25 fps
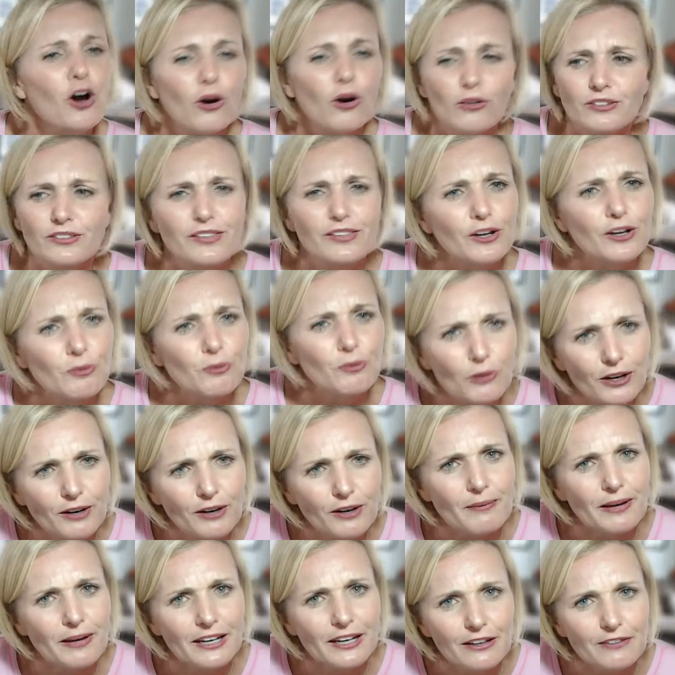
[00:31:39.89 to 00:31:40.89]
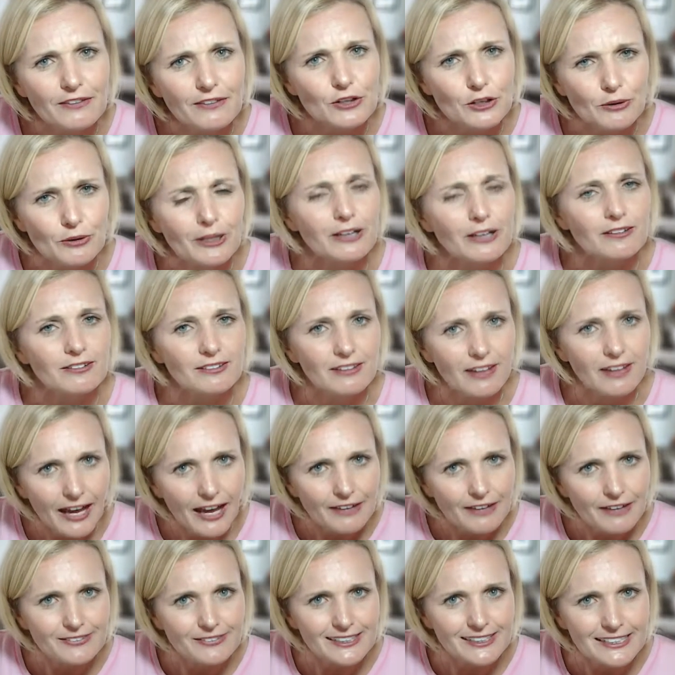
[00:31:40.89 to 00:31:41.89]
There weren't many of you here
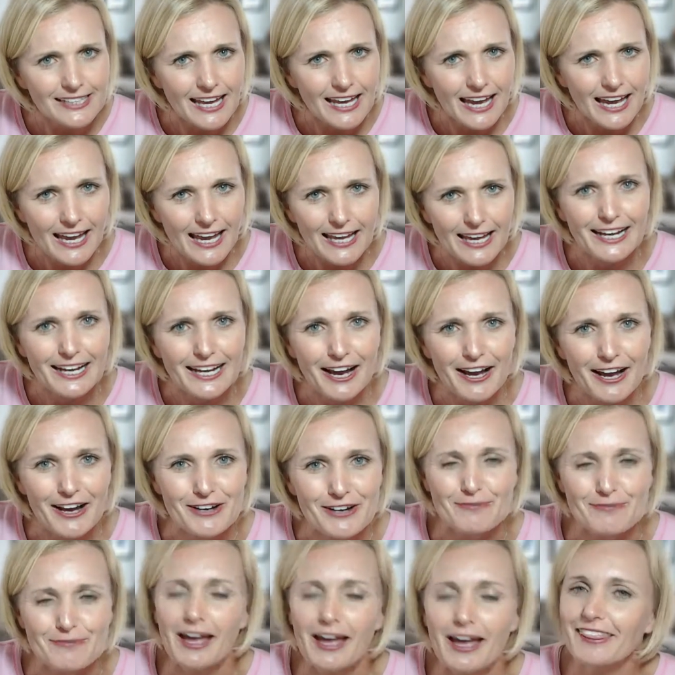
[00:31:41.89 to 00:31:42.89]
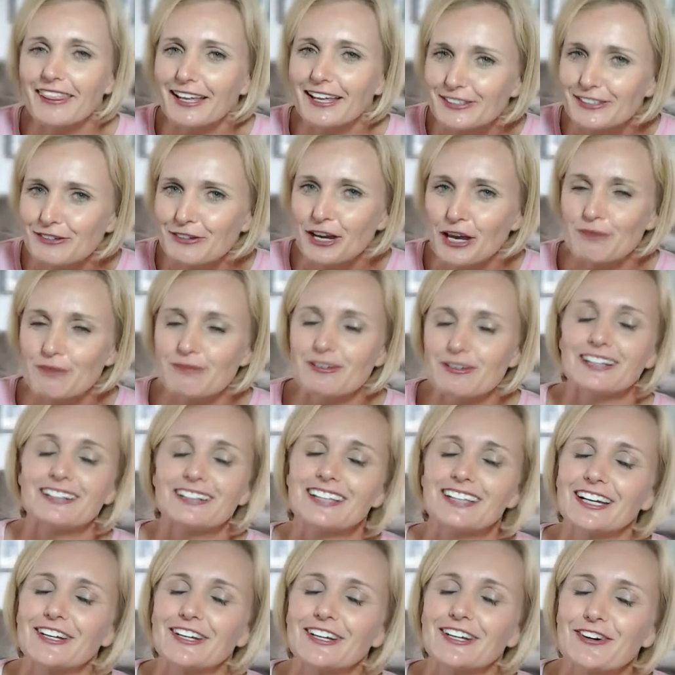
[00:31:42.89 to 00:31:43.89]
live today, and that's okay because
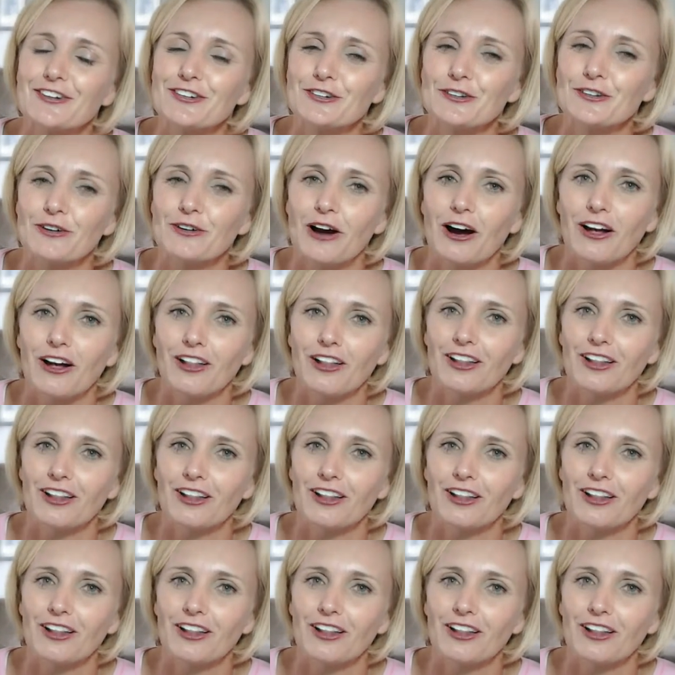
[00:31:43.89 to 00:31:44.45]
I know you all